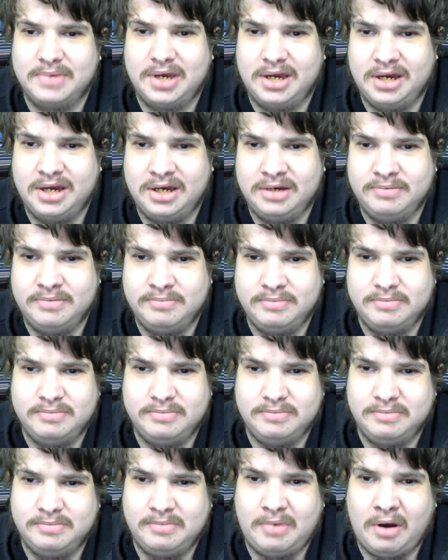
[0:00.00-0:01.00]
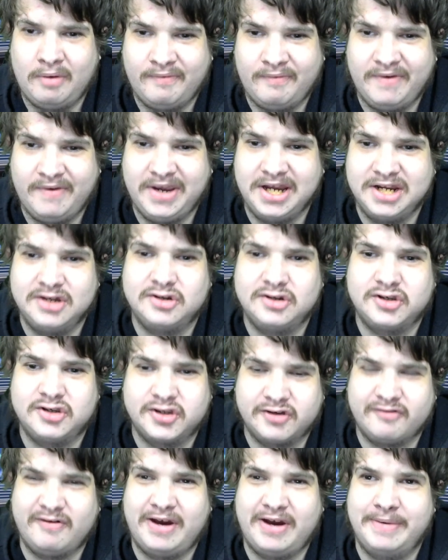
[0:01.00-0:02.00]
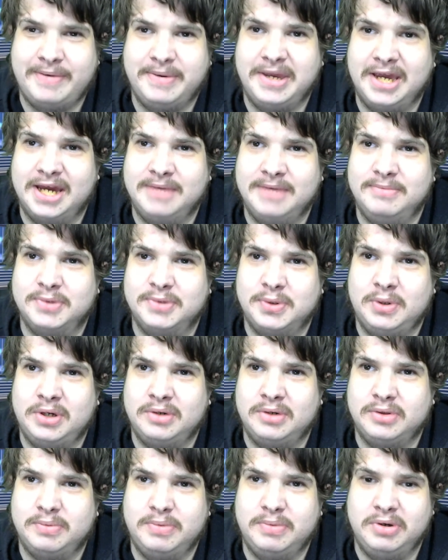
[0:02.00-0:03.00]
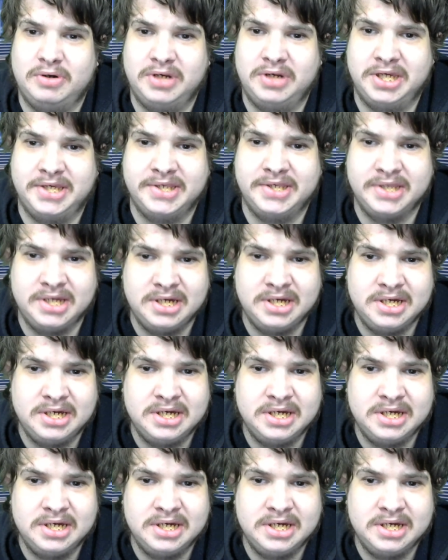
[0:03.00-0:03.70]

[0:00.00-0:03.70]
Um, I think it's a scrappy game as well, to be honest.